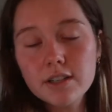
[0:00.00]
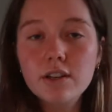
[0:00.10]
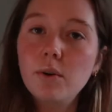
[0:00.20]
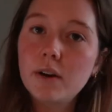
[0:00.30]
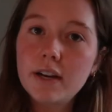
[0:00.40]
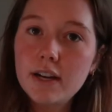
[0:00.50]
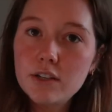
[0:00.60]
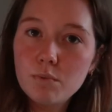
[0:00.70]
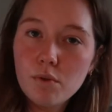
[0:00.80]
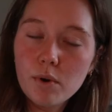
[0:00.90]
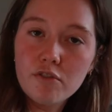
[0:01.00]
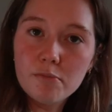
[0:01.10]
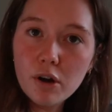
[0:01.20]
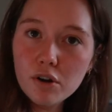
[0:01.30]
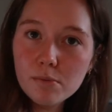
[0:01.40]
to stay organized with work from
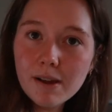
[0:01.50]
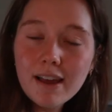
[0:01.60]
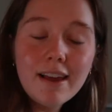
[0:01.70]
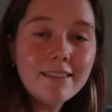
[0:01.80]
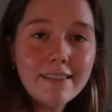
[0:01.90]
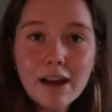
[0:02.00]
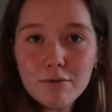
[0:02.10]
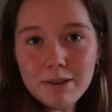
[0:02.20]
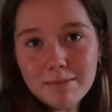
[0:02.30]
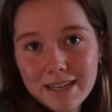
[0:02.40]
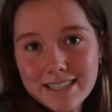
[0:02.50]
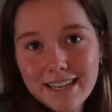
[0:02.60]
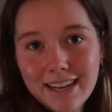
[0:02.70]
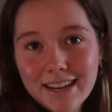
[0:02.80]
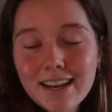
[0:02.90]
home, then that would be
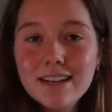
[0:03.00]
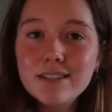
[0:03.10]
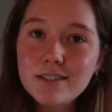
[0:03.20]
amazing.